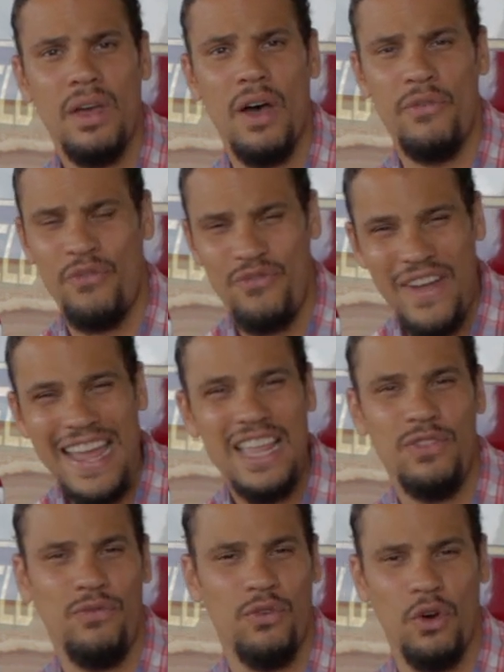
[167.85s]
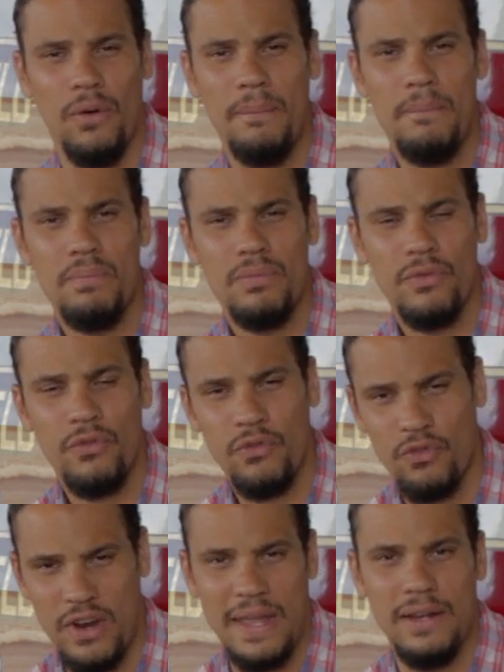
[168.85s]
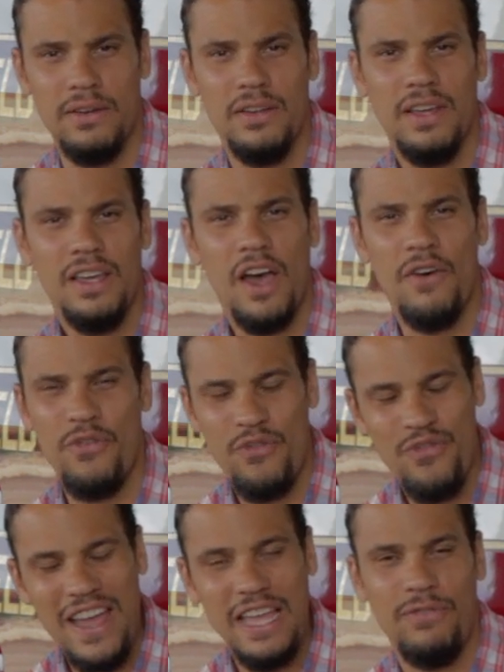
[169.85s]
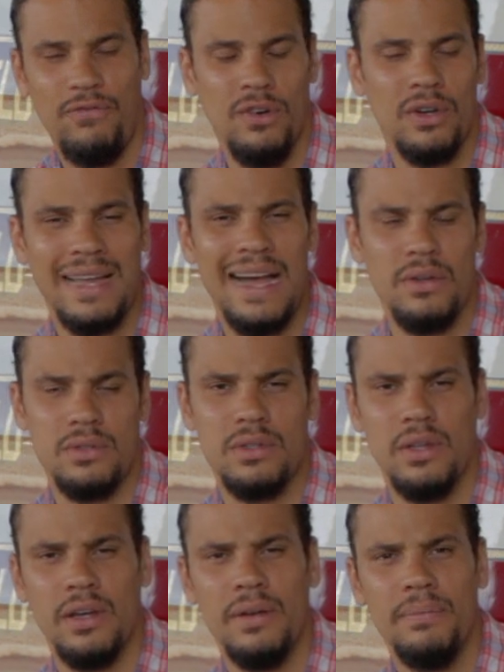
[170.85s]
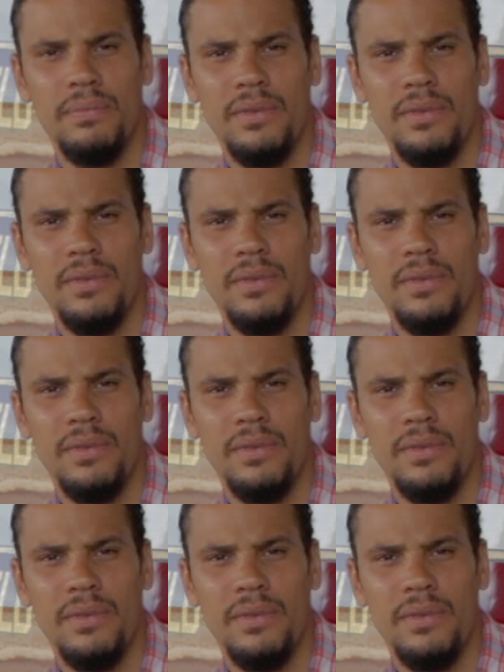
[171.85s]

a faithful friend, a faithful counselor,